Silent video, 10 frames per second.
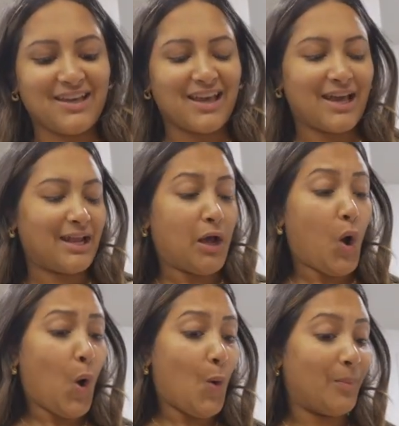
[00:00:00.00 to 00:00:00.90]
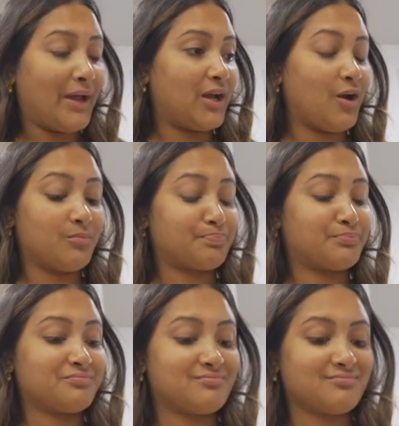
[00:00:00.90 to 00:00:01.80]
I'm like,
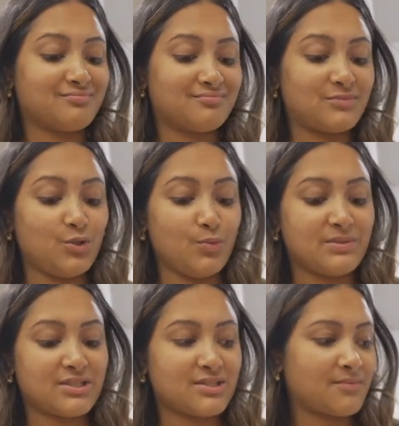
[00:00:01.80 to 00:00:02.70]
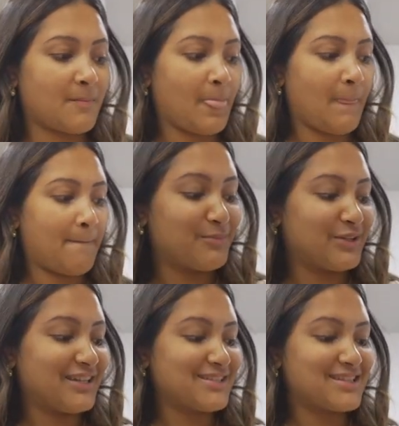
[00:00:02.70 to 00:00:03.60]
oops. I'm
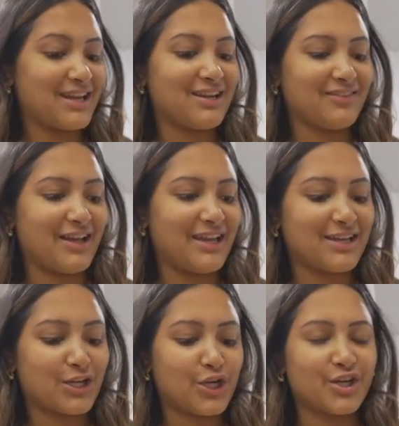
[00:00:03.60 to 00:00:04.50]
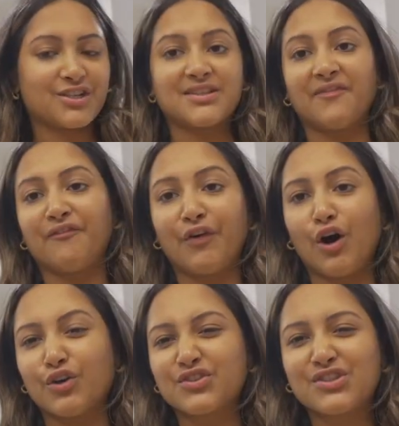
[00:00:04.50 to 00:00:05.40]
really excited to like cook some
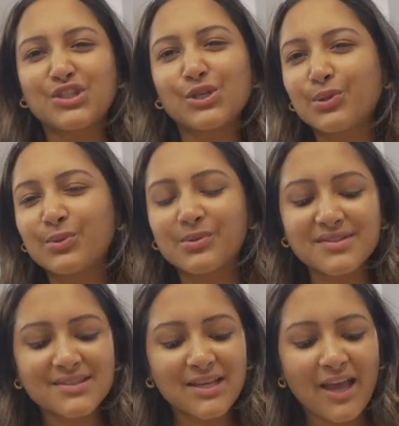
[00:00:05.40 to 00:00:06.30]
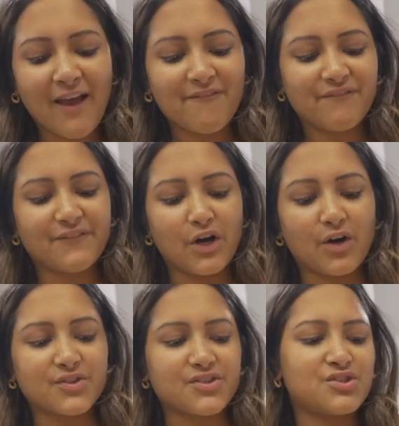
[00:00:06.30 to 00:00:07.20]
fall stews
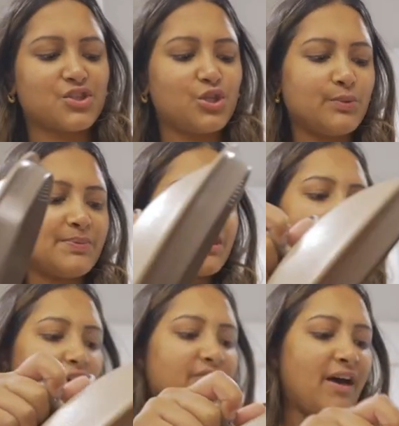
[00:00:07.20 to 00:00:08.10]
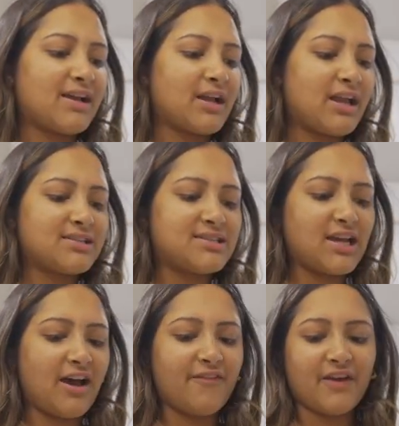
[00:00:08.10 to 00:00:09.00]
all soups, all that kind of
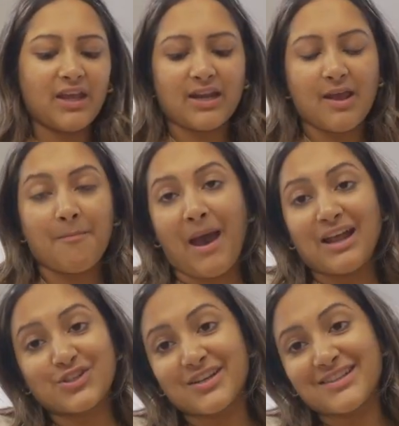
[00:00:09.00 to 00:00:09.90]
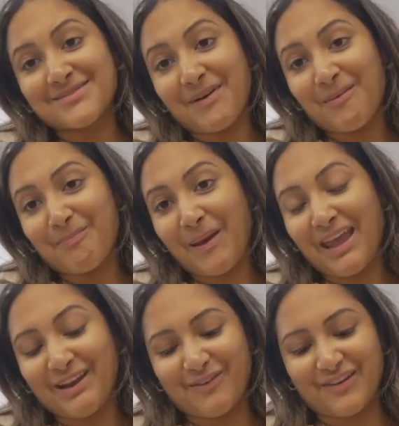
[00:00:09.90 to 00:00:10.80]
stuff, and it matches my
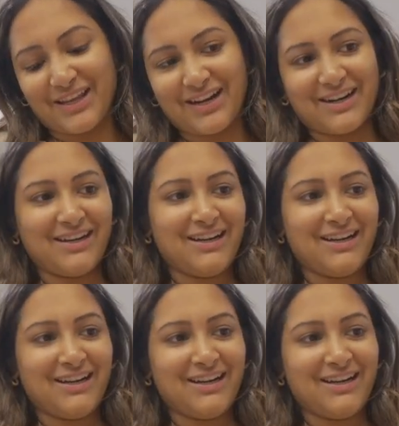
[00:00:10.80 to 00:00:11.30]
pan over there.